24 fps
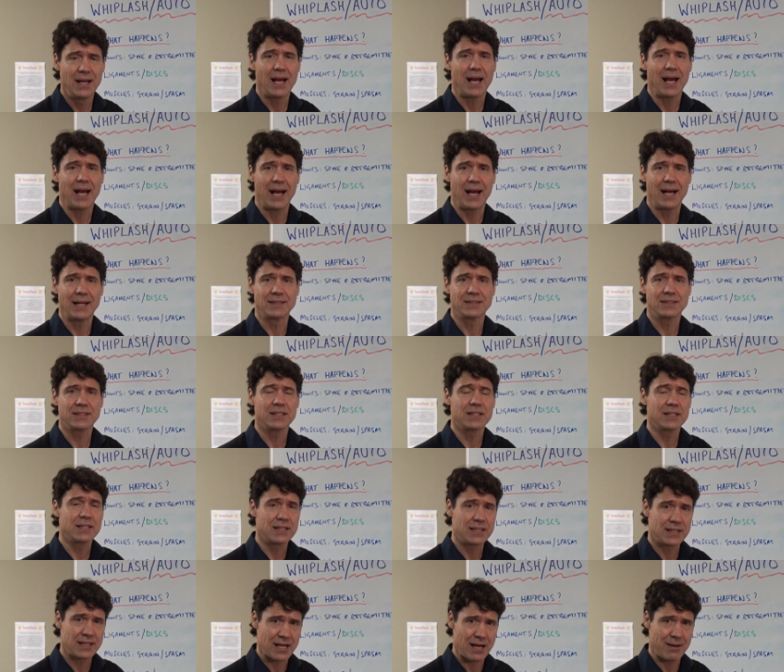And
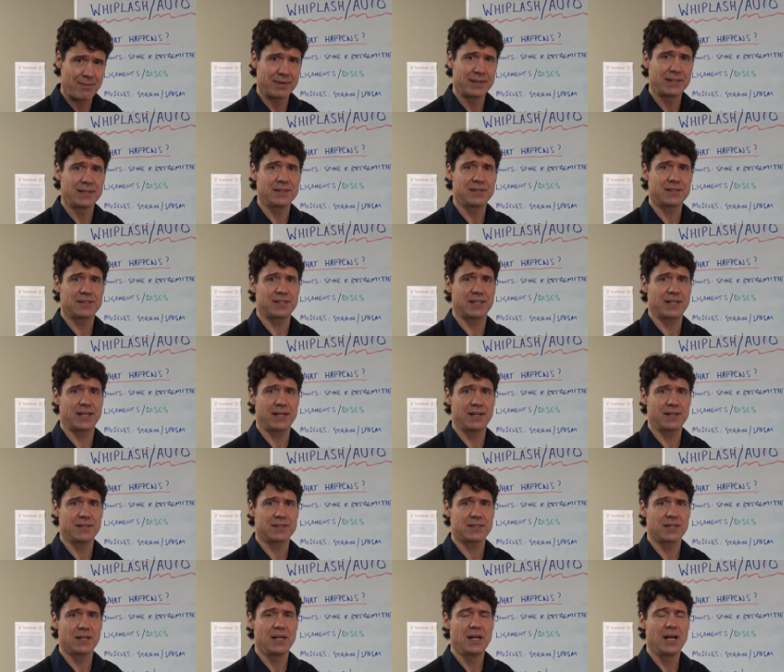come in and see
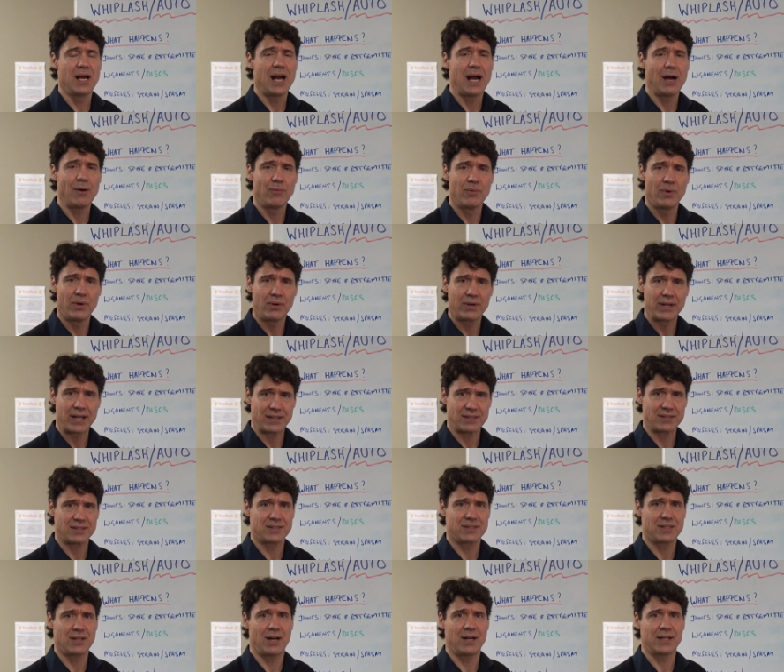us, and we'll get
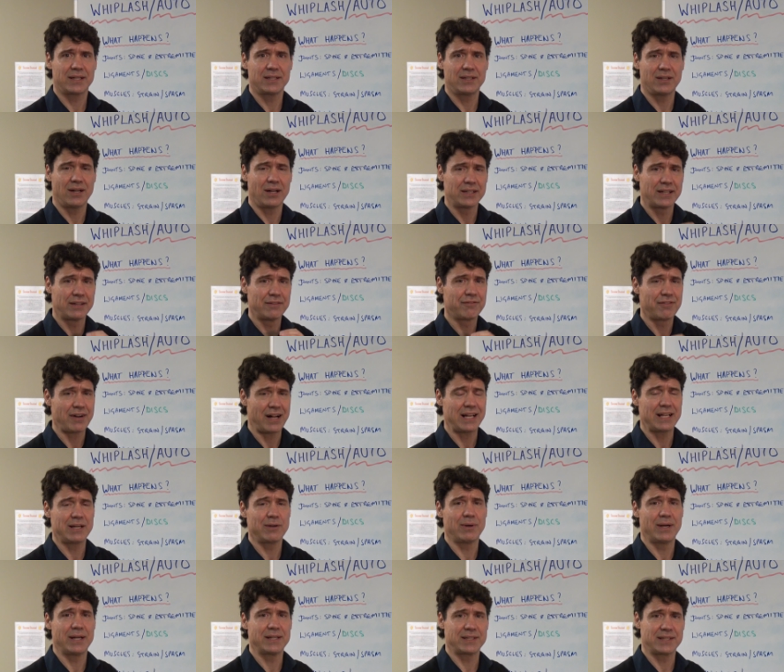started on
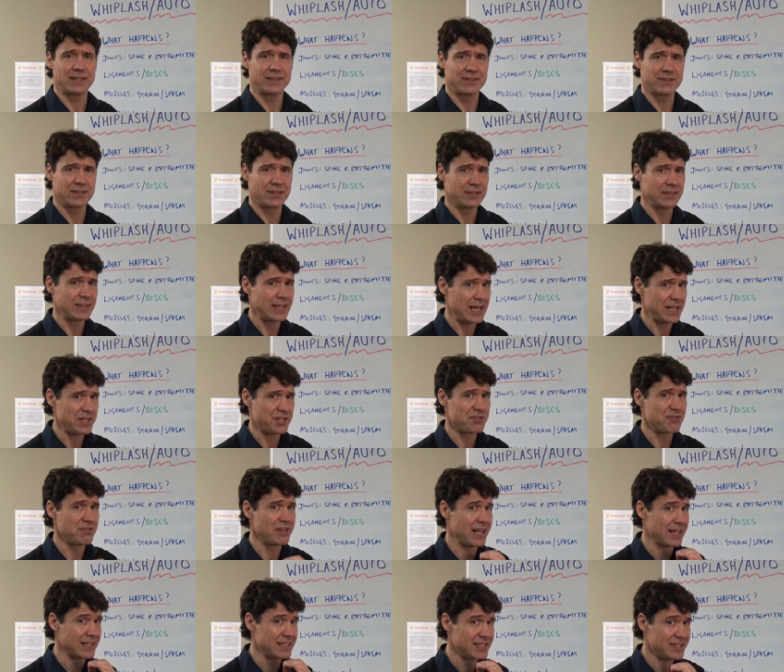evaluating the
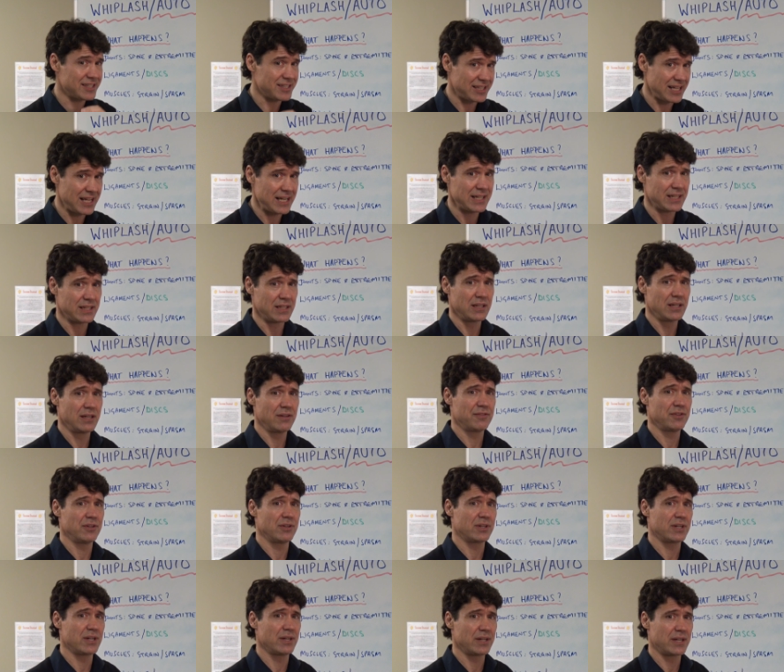nature and extent of
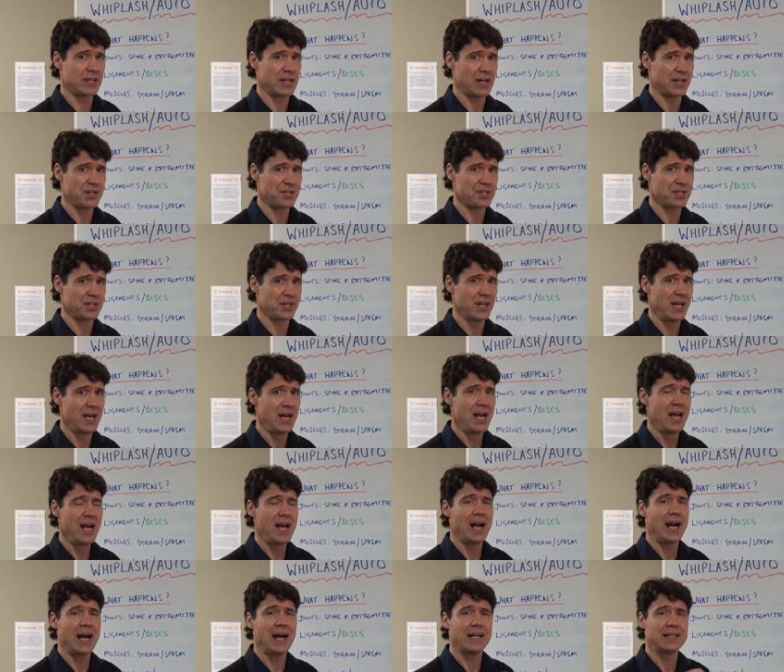your concussion
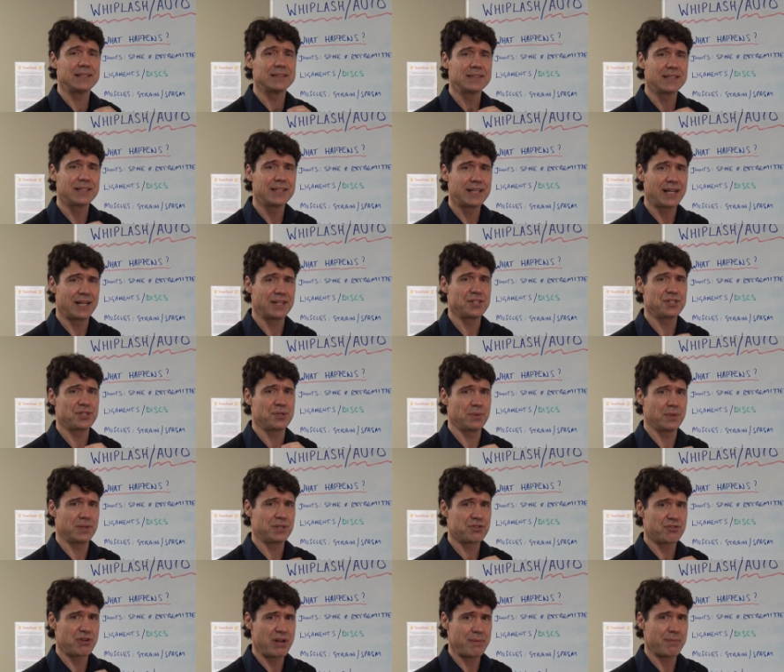and get you
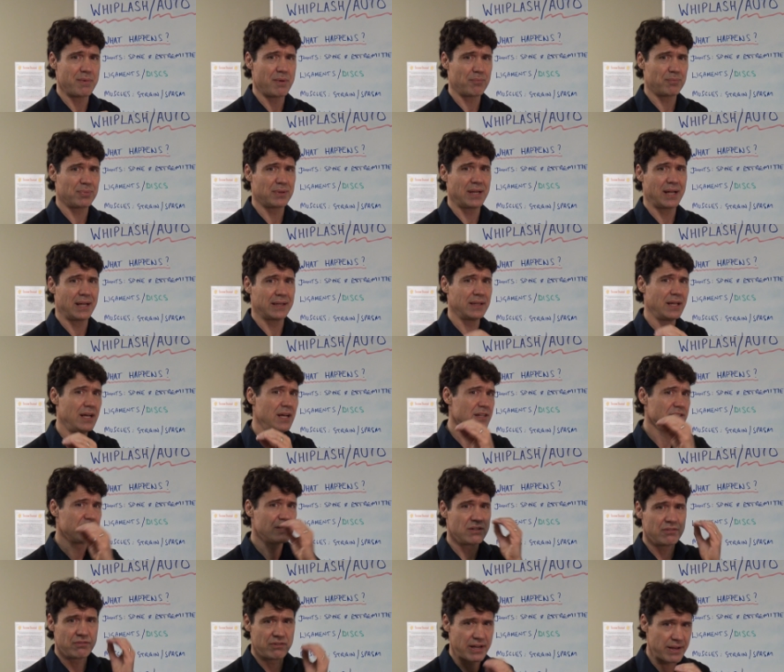a treatment plan
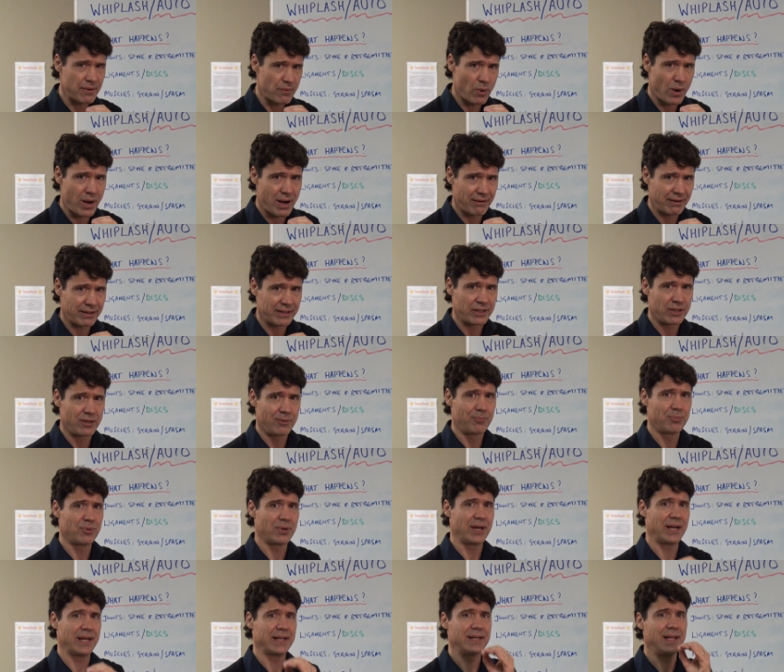to rewiring your
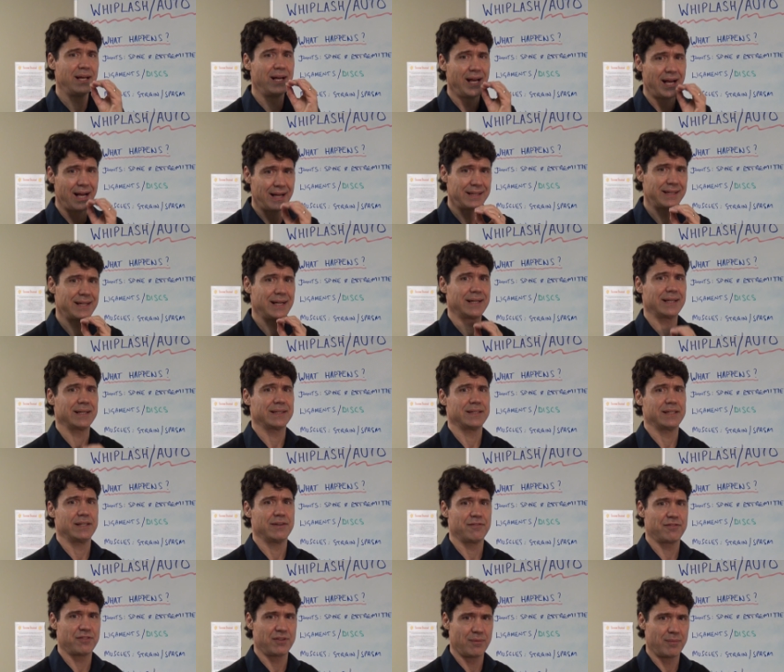brain and getting
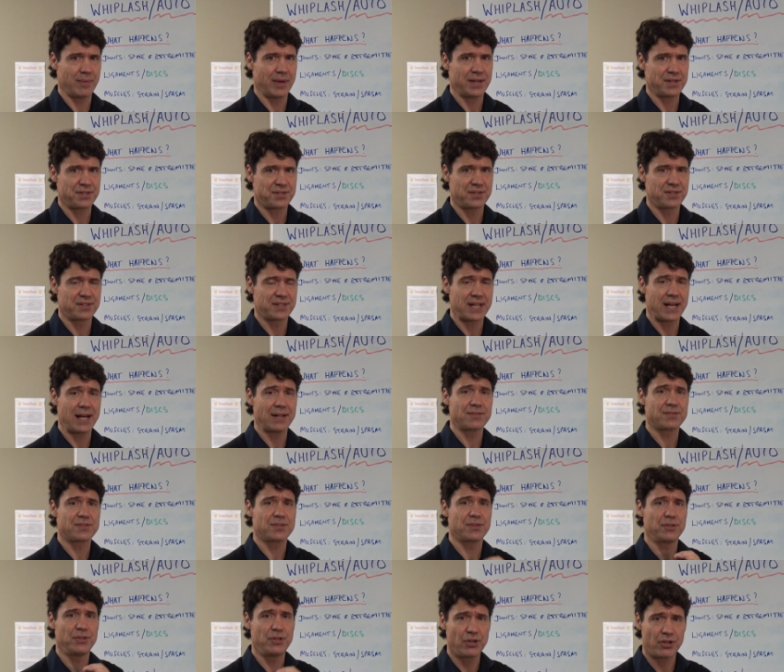the inflammation down
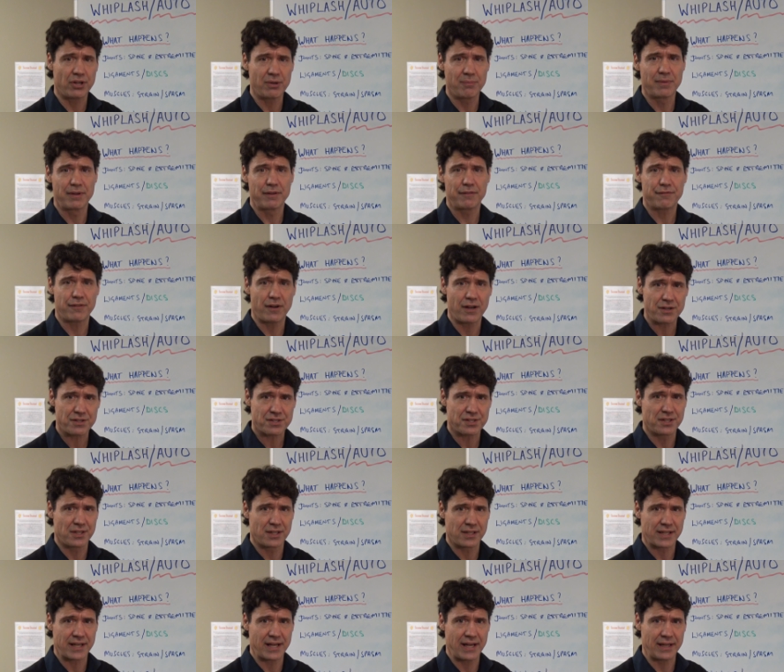so you can be
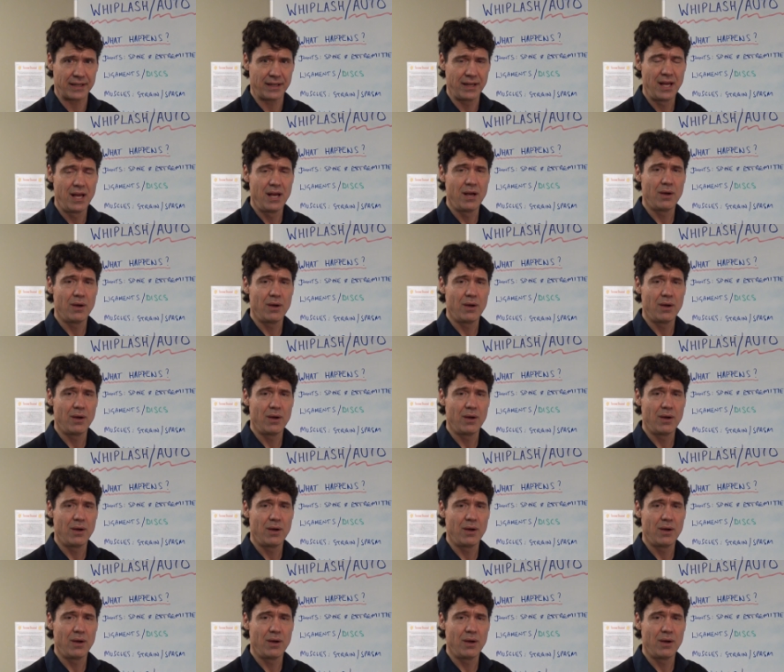functional again